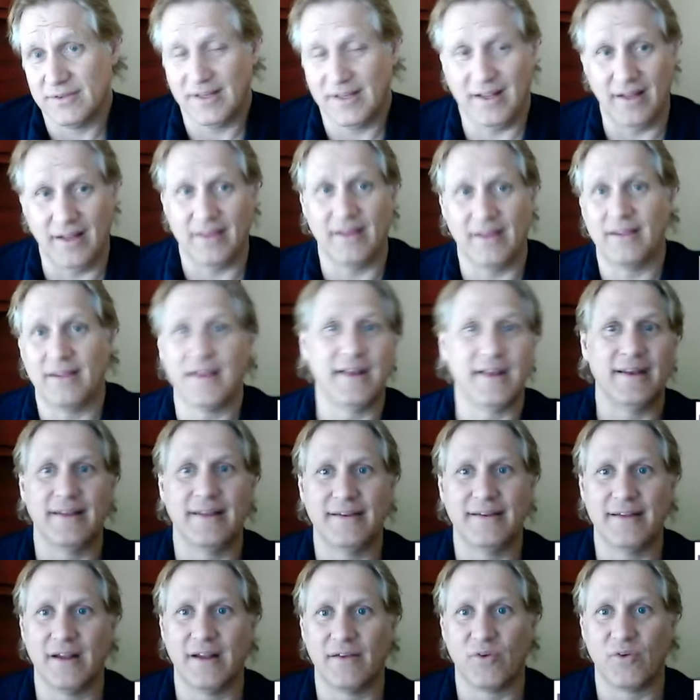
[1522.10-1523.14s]
and
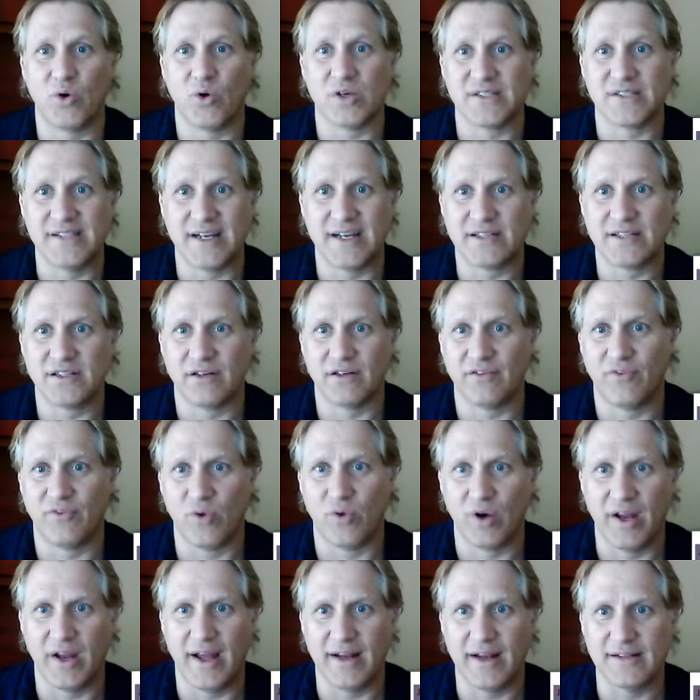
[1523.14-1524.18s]
then of course next year
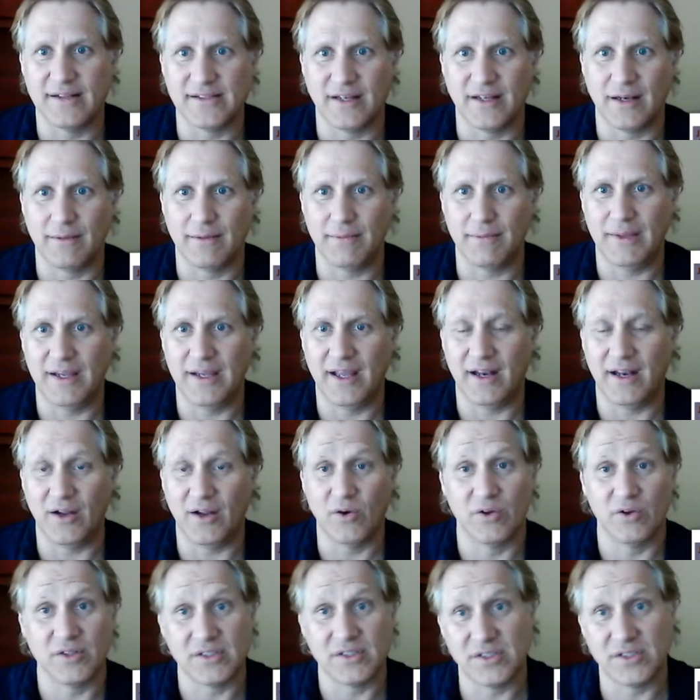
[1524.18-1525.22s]
Fournette is going to be getting
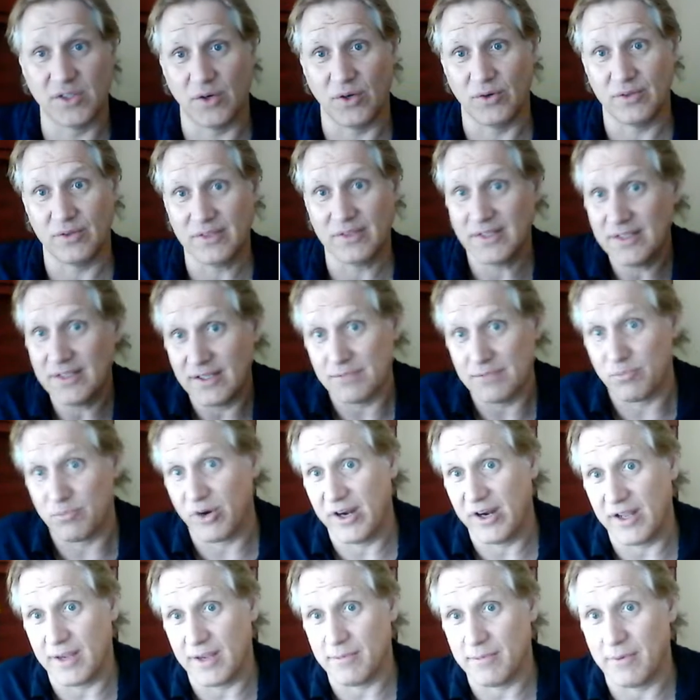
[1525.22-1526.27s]
old. So is
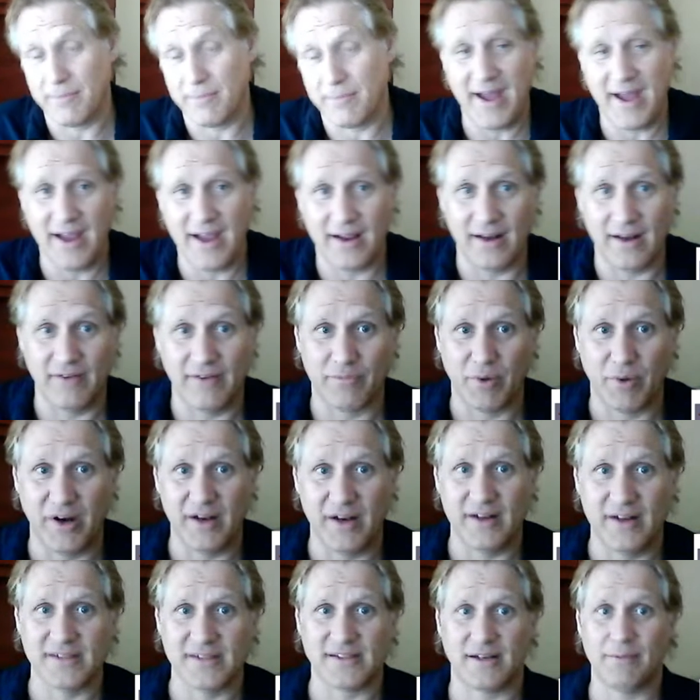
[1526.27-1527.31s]
Brady coming back? And if Brady
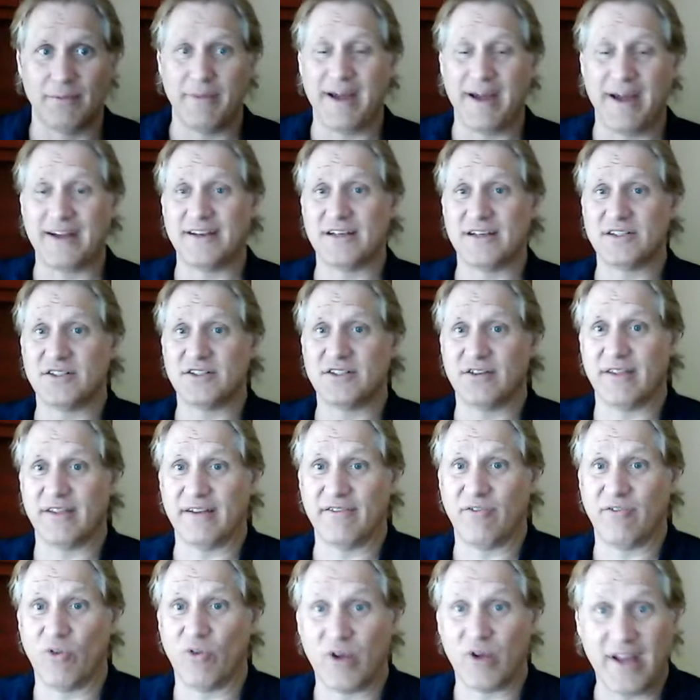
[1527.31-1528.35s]
doesn't come back next year, then
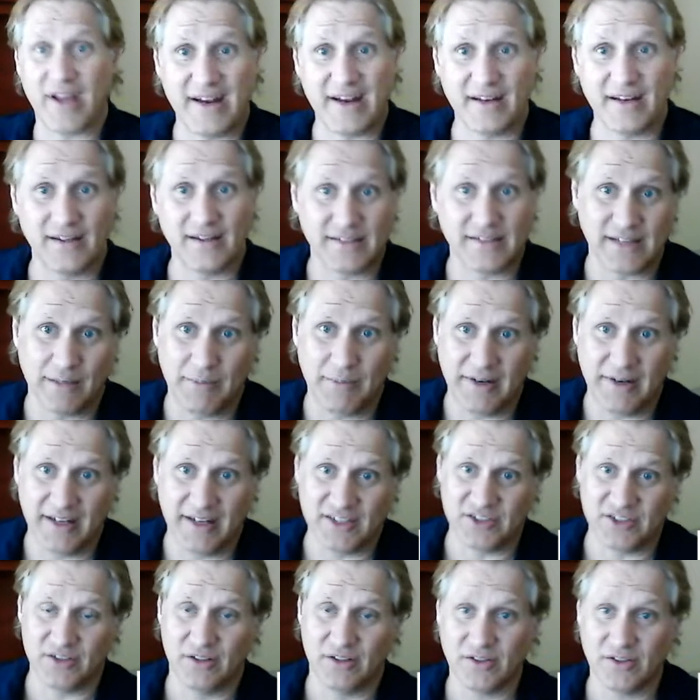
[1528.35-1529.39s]
Fournette is going to be an
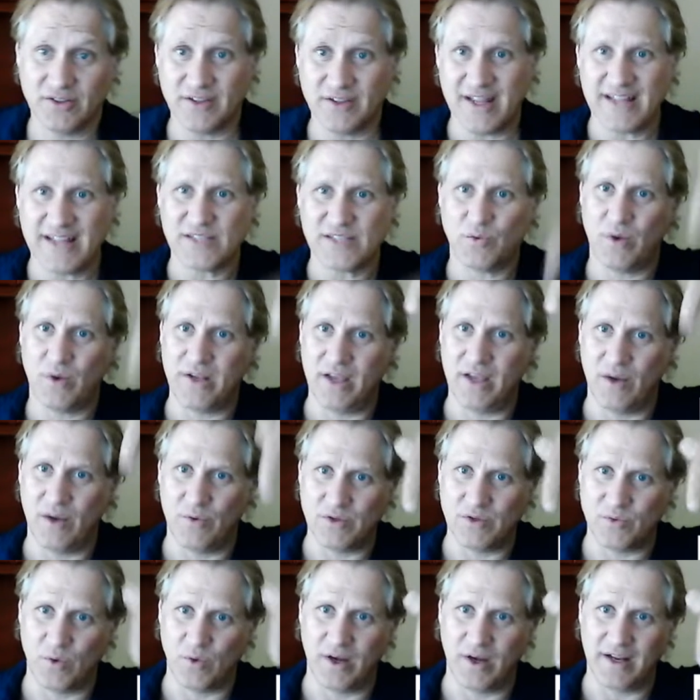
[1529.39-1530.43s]
issue. So that's why you
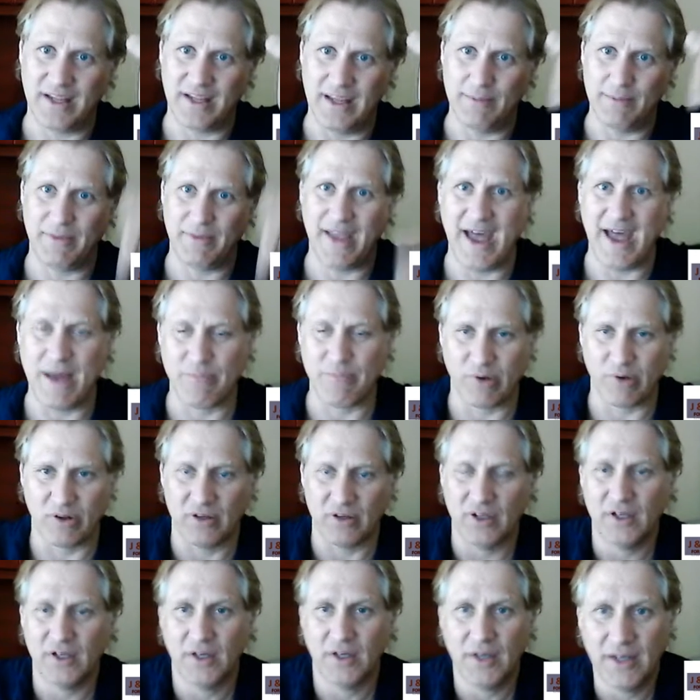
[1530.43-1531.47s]
always want to keep
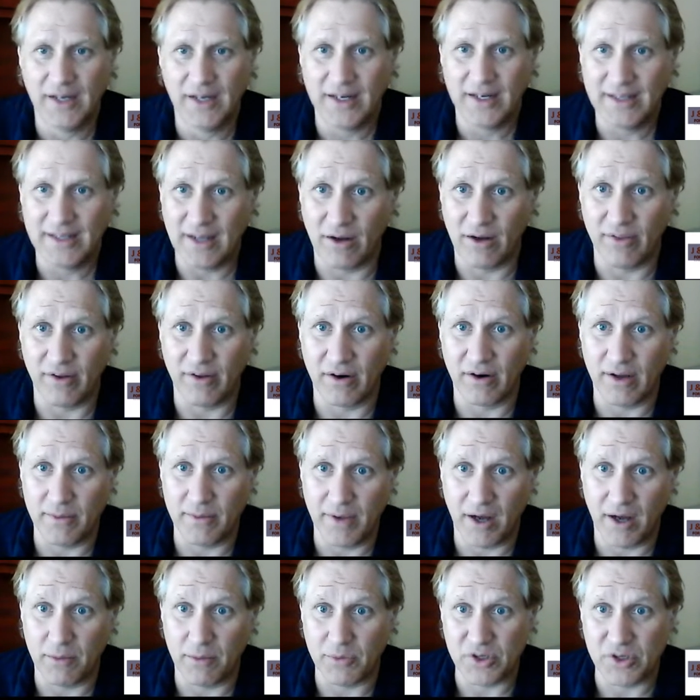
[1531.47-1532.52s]
capital down there to
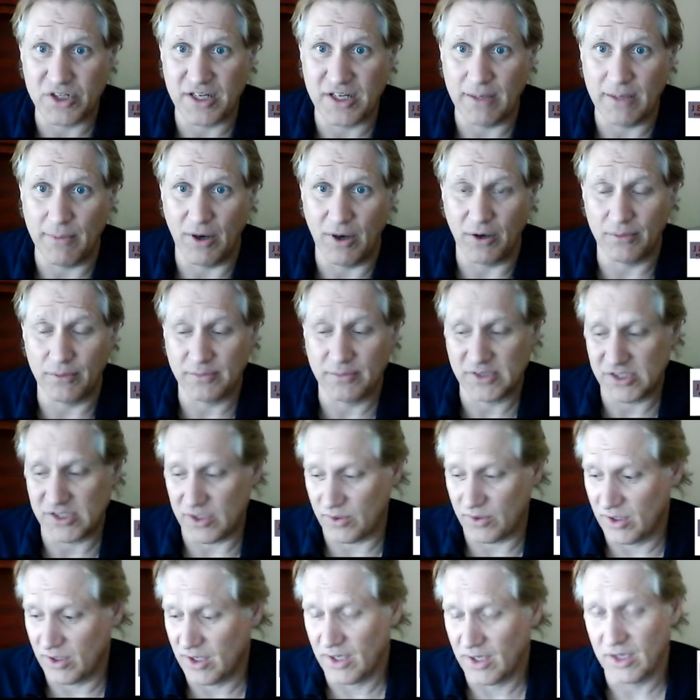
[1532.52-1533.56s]
help your team out.
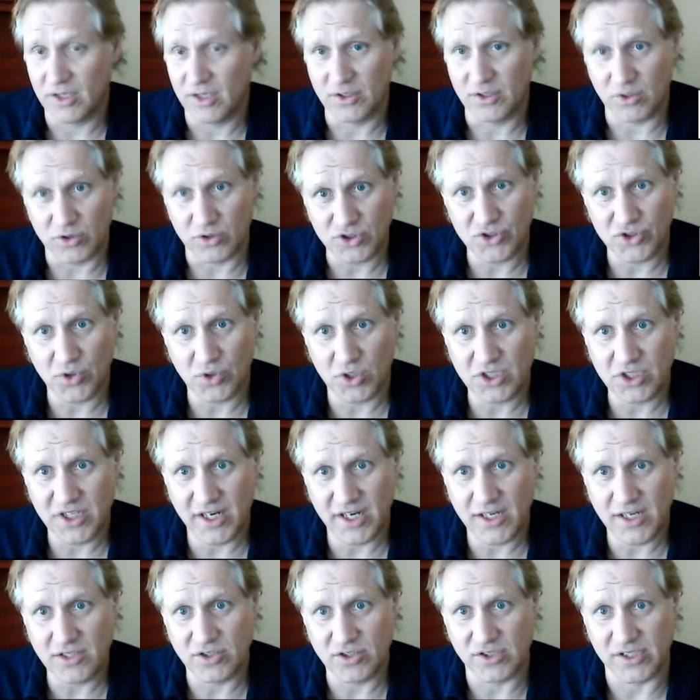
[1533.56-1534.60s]
So don't
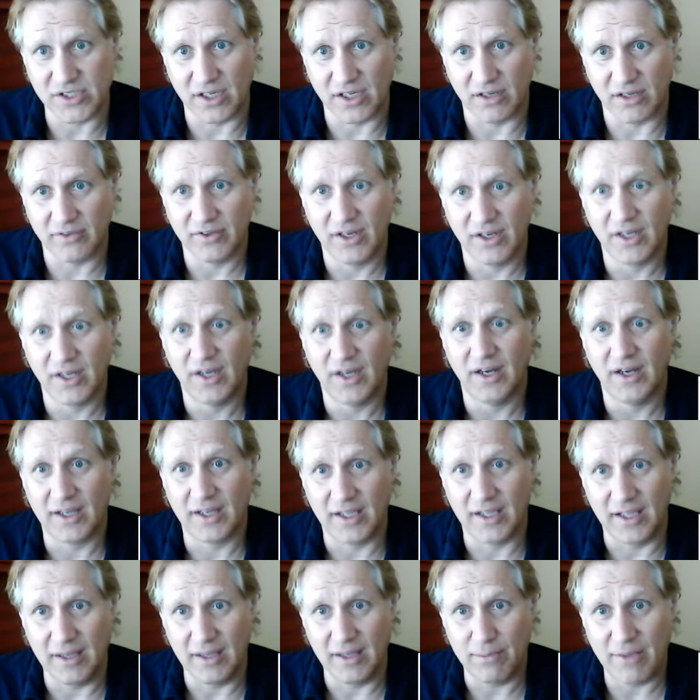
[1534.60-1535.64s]
shortchange yourself.
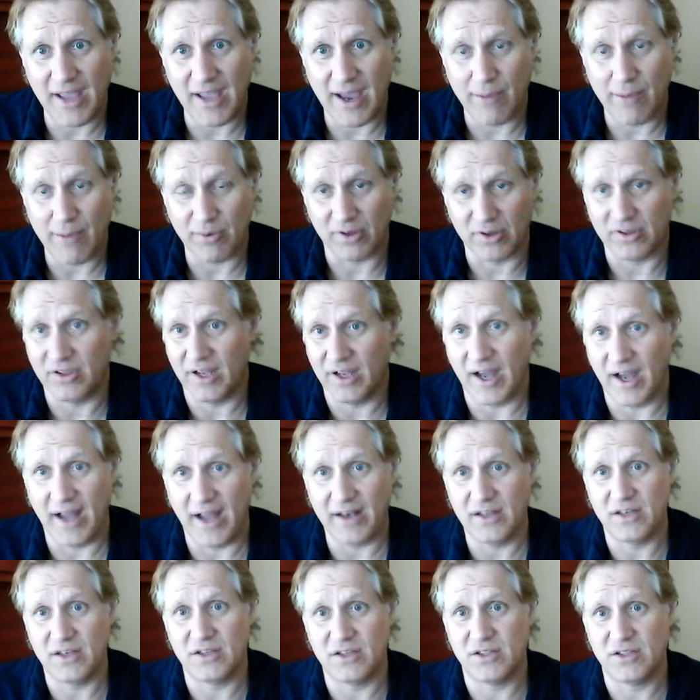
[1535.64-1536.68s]
Keep capital.
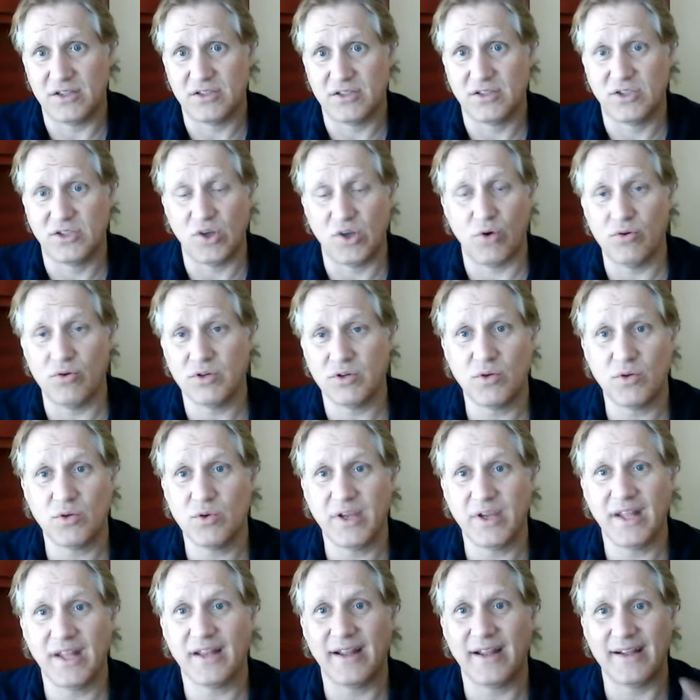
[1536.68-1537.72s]
I don't
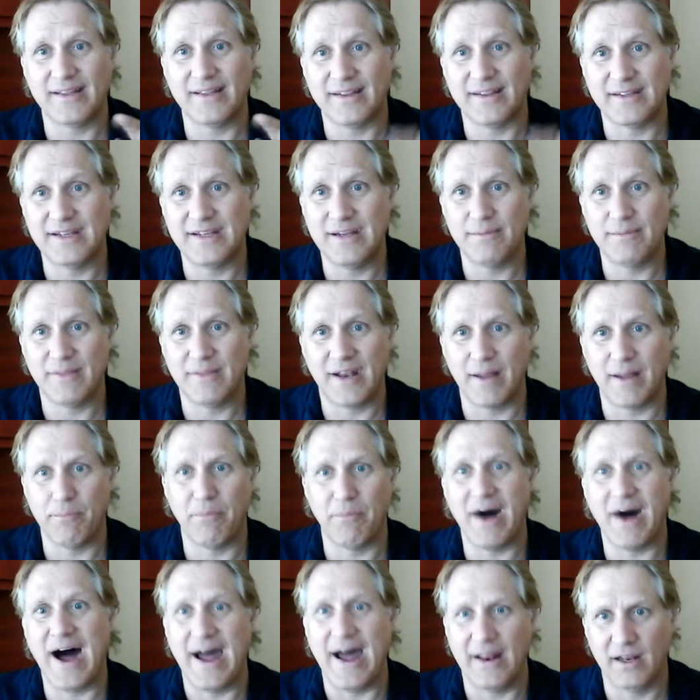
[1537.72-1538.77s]
get like the team that I
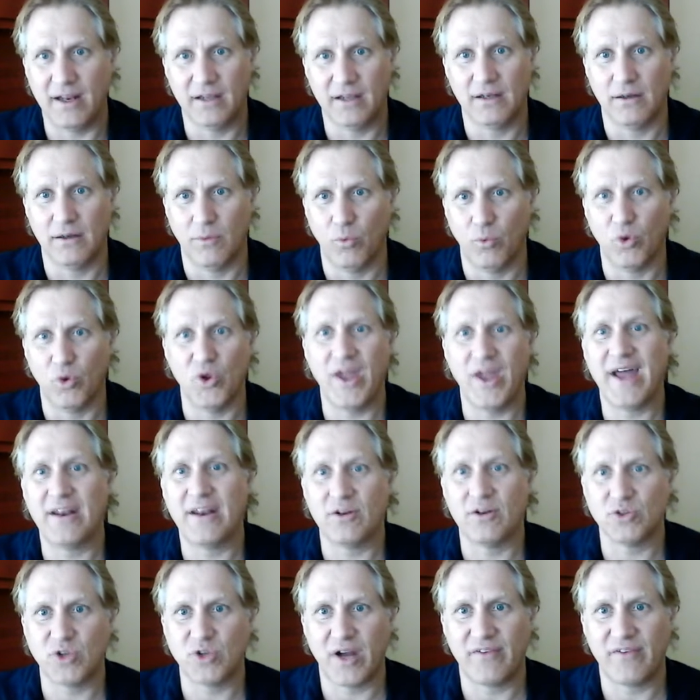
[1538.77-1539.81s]
bought, where you had
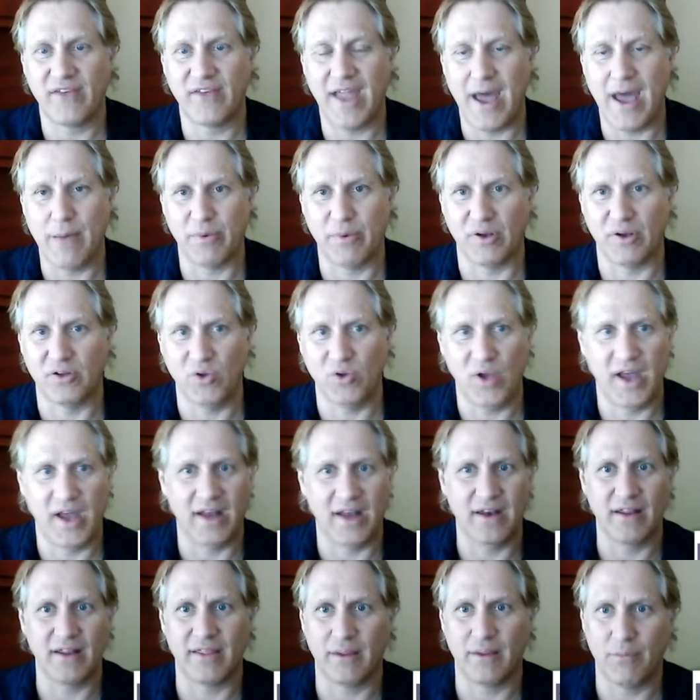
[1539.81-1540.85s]
no draft capital. You
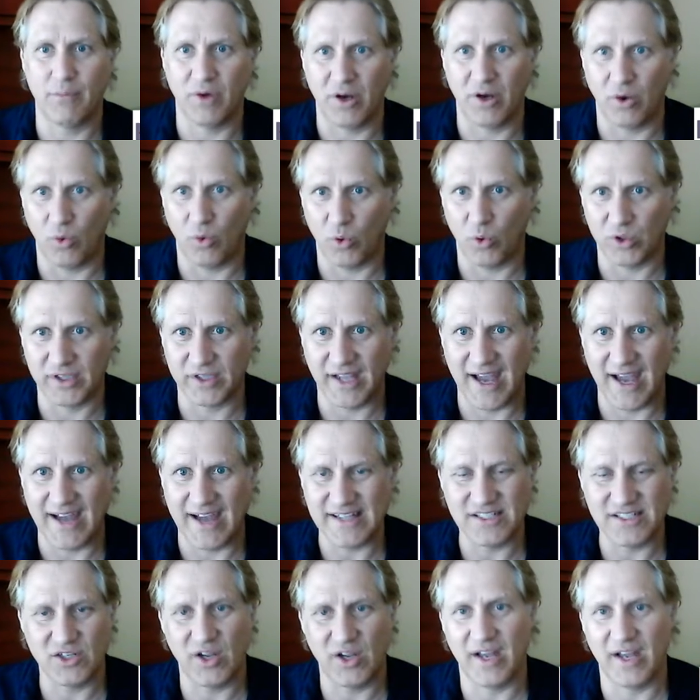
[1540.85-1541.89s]
had nothing but old
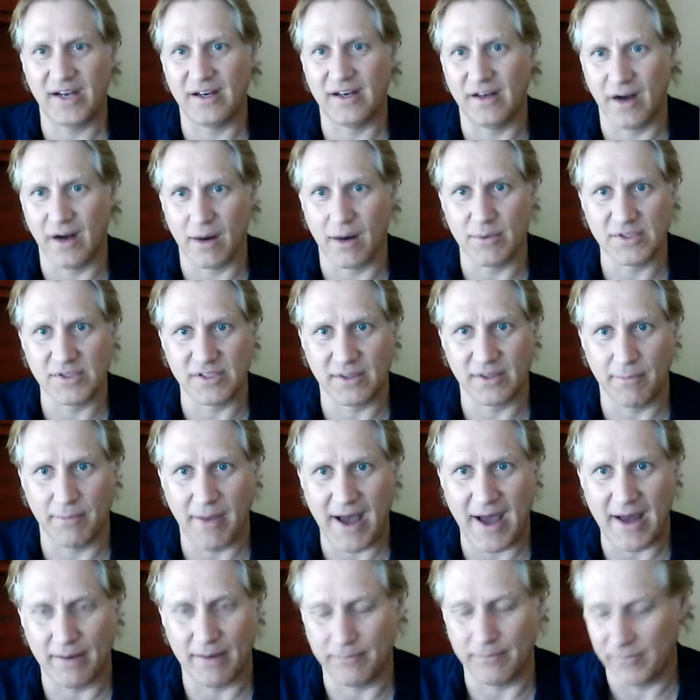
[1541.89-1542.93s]
guys and you had garbage on the
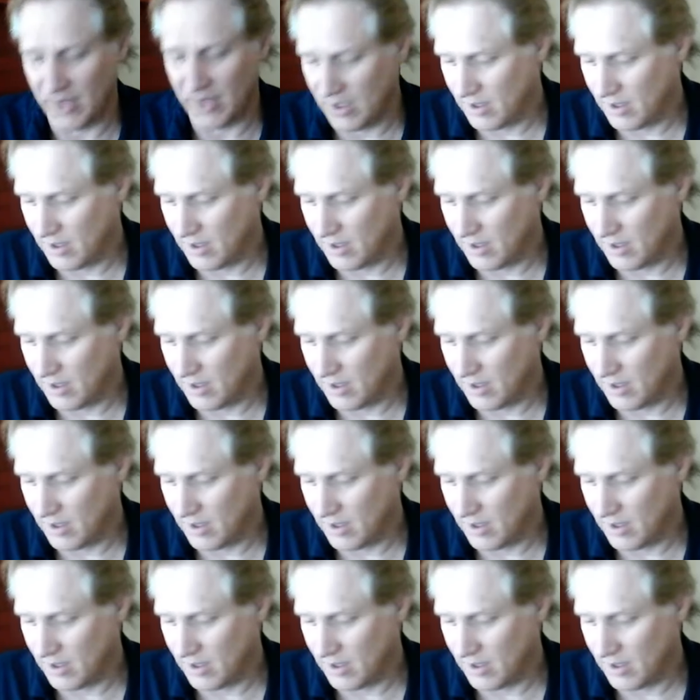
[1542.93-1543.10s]
bottom.